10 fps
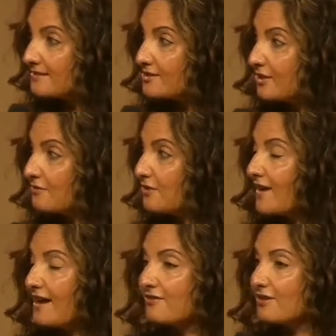So if you've
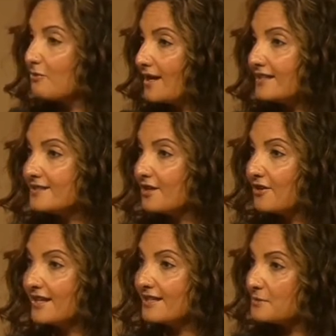ever wanted to go
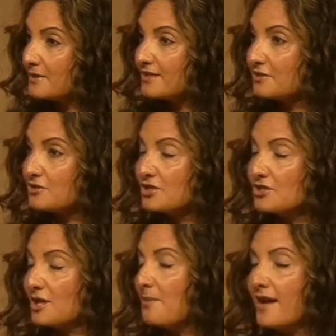to Israel, you should
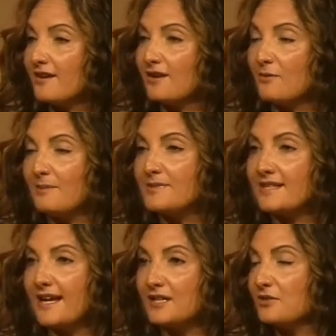jump on her
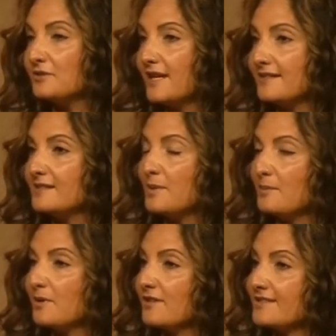website,
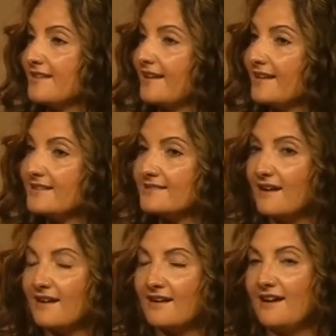
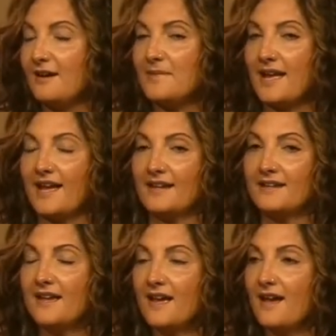newlensbiblicalstudies.com, and